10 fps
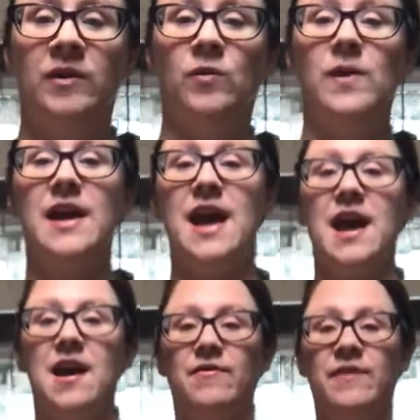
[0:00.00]
We
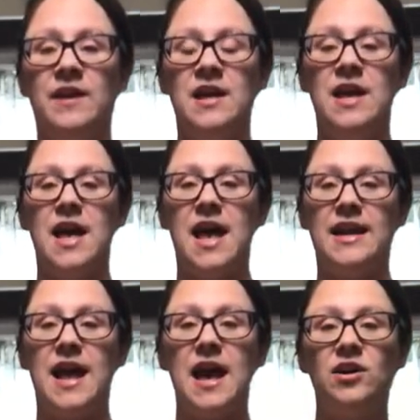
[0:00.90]
have an
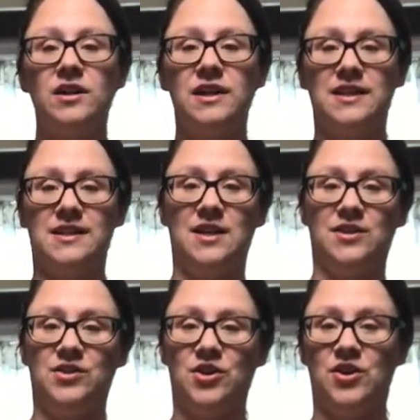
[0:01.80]

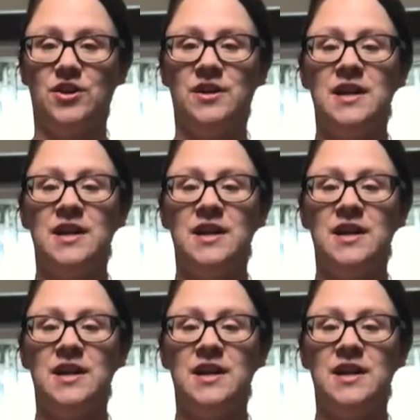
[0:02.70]
Alka-Seltzer,